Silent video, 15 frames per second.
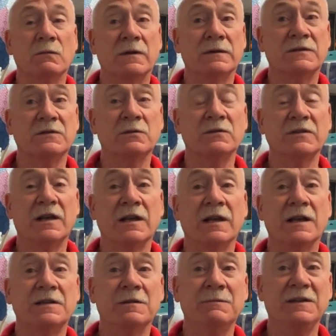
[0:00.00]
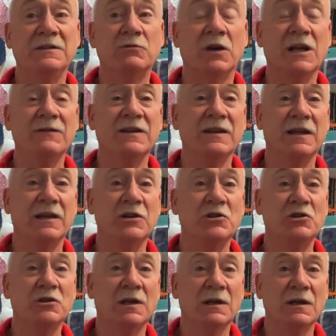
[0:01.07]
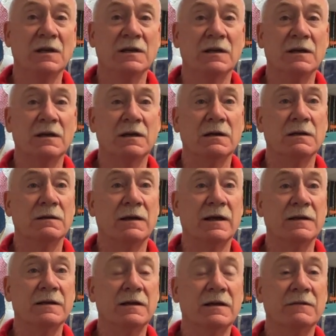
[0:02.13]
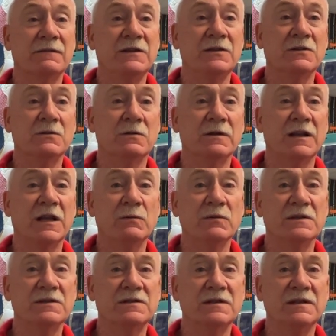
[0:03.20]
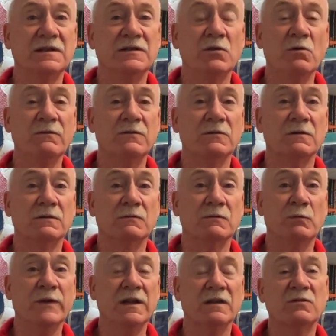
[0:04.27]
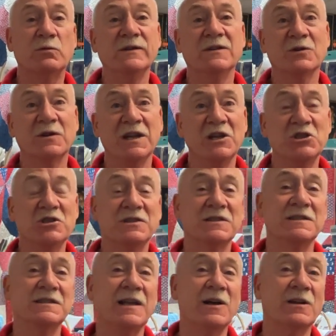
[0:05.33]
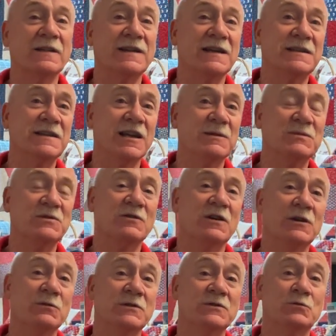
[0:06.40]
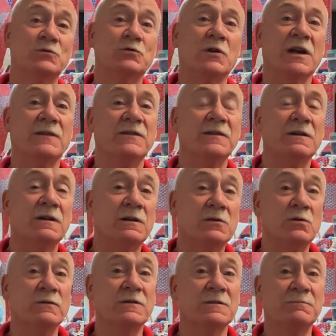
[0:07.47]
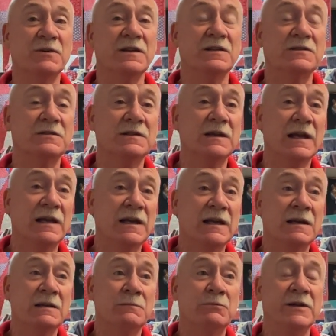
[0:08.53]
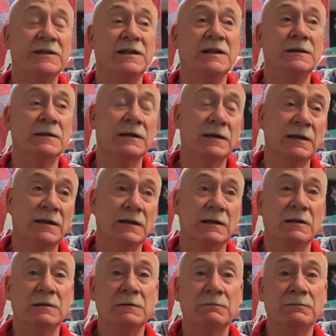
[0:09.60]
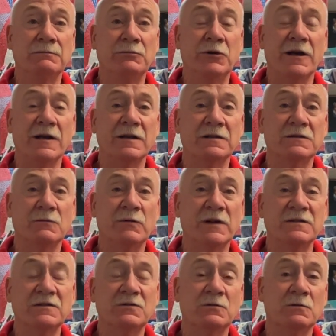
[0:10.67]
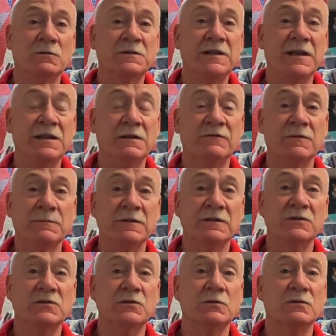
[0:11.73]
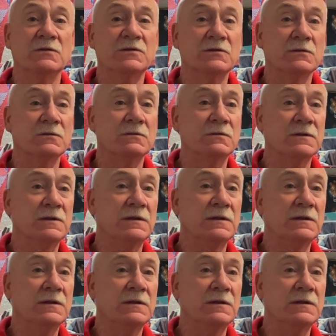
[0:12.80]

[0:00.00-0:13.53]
soon as I got to be driving age, I got a vehicle and I was the gopher. We had 3 locations in town at that time, so I was driving all over the place, bringing product to one store, taking it from another store. So